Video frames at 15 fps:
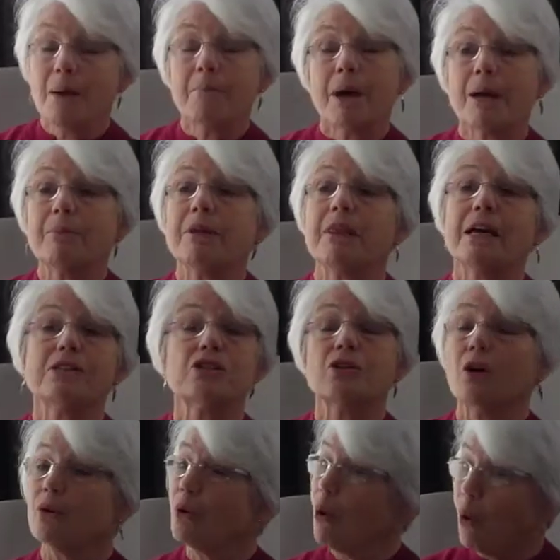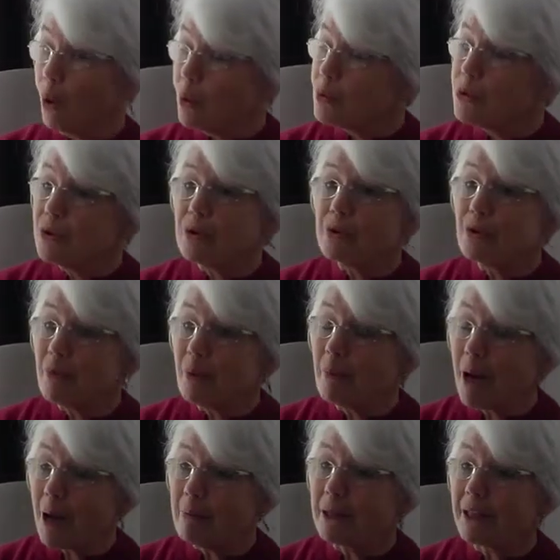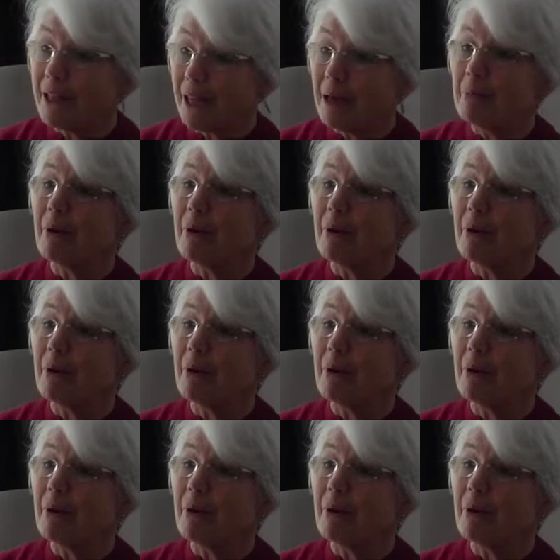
Maybe that's not all due to Obamacare,